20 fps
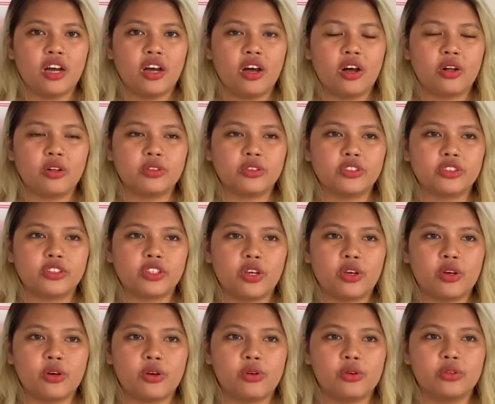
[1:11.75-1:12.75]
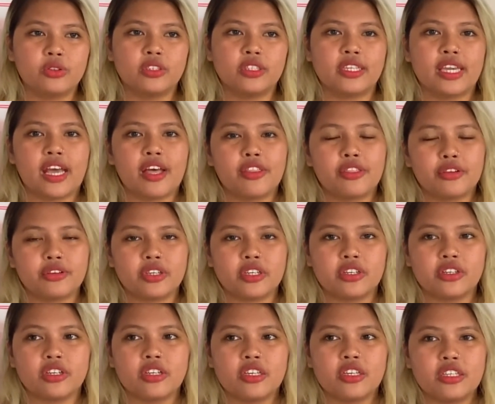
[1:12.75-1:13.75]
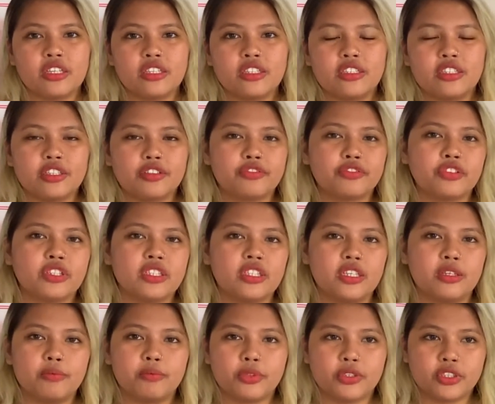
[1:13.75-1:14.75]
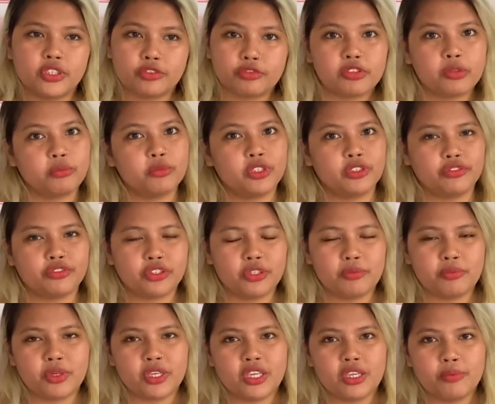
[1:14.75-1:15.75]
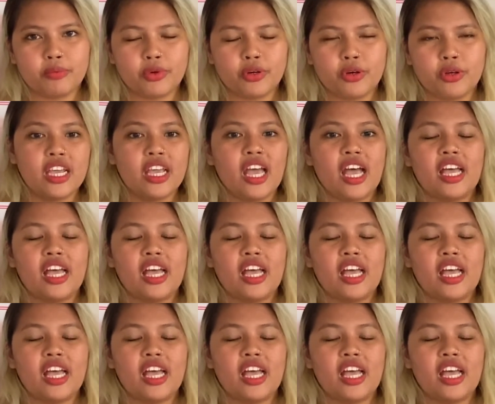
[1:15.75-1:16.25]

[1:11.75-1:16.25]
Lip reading: also gather different inputs from different people.